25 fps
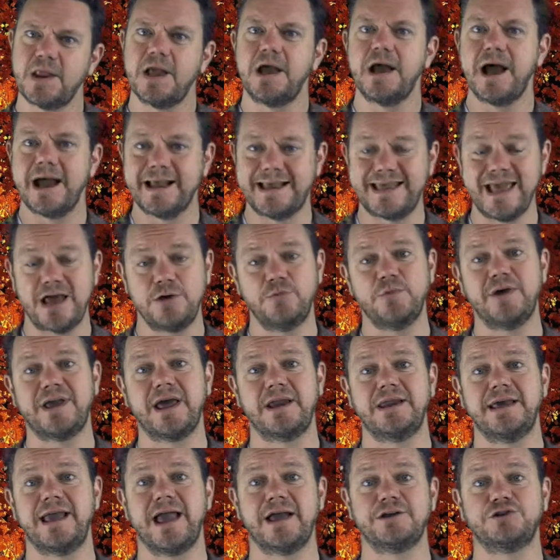Again, we're
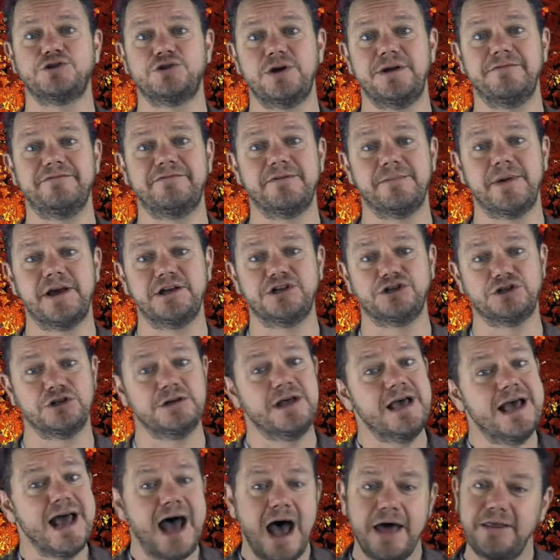getting extra information.
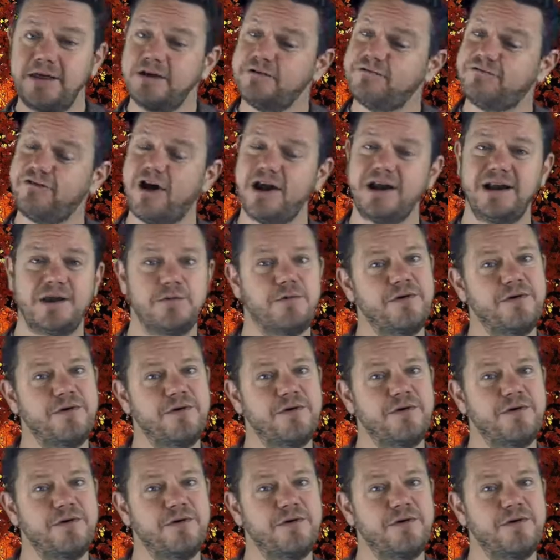And then finally,